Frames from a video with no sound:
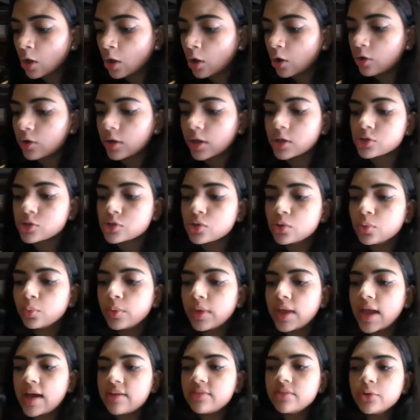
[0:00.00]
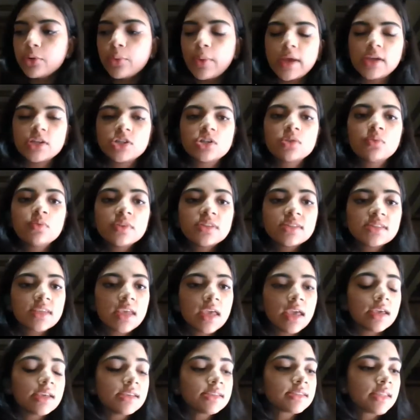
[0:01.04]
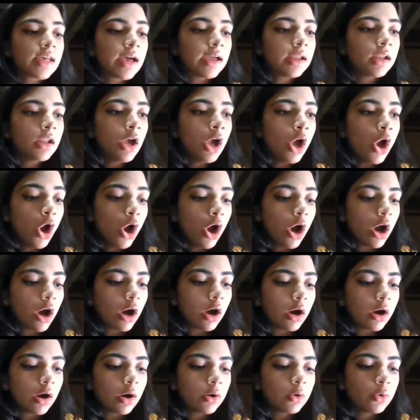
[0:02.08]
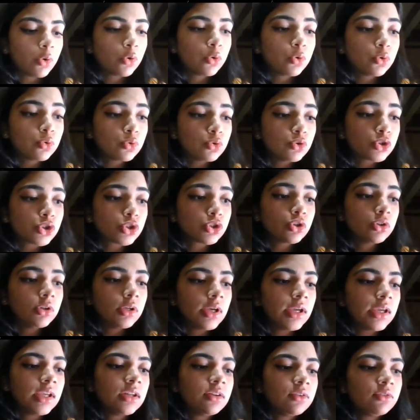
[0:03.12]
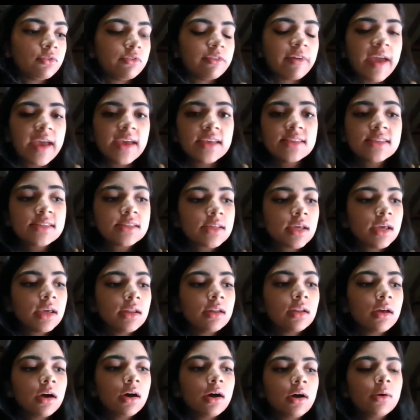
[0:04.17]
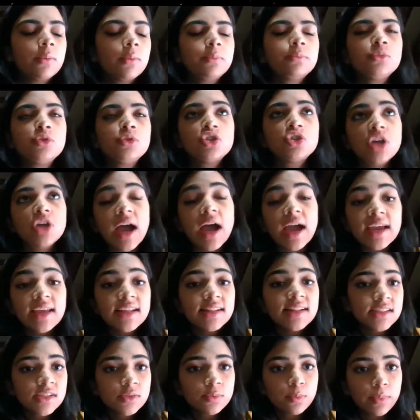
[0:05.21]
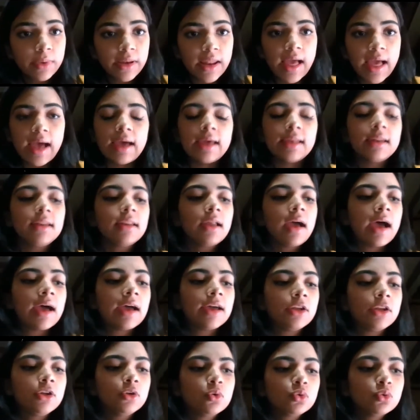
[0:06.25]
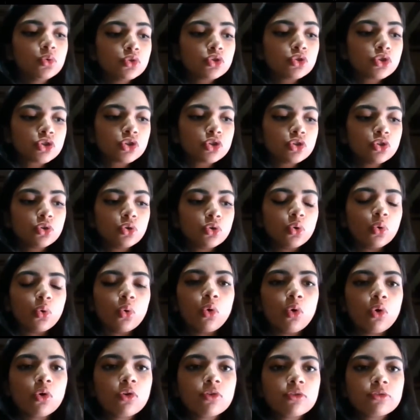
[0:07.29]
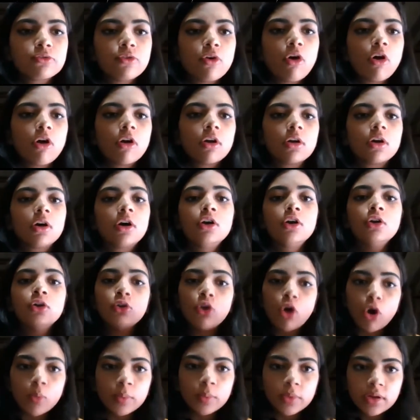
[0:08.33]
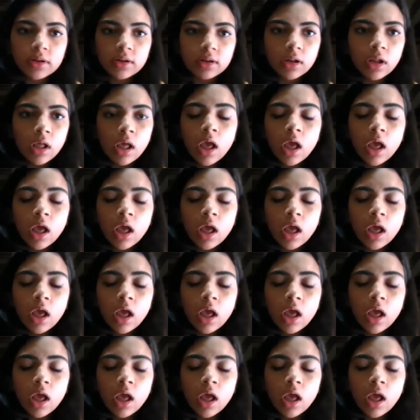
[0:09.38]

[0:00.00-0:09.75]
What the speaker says: Okay, so we have a question which says that who should invest in a child's plan and who should go for a normal